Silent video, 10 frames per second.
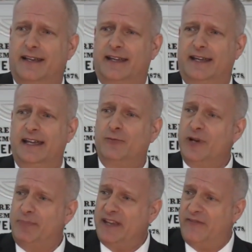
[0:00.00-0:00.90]
it
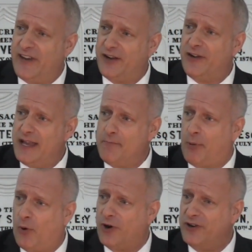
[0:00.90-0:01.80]
would be very
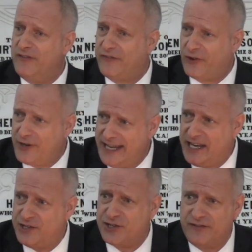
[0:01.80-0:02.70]
important for
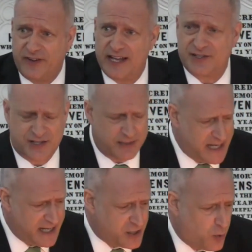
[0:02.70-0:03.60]
each of us to
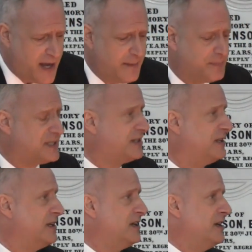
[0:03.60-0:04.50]
be equipped
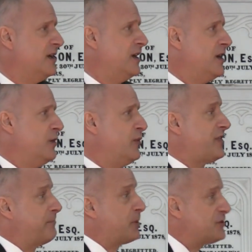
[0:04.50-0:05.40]
with
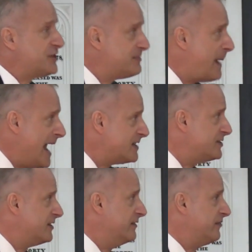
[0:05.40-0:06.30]
a
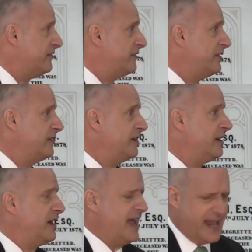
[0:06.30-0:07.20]
perspective
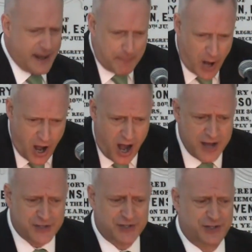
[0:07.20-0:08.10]
and a
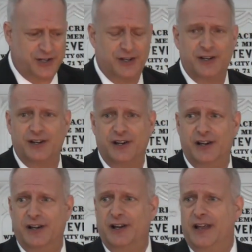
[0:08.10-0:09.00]
posture
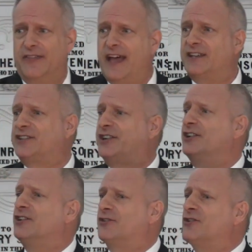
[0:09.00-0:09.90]
that is
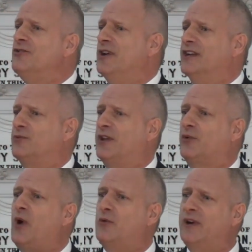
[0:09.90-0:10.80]
congruent with
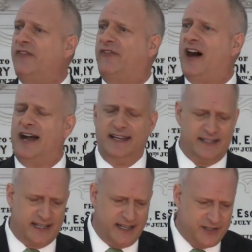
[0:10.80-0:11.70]
what we
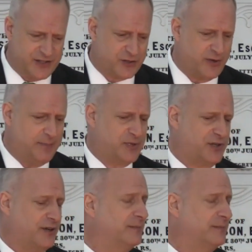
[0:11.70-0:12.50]
find in Scripture.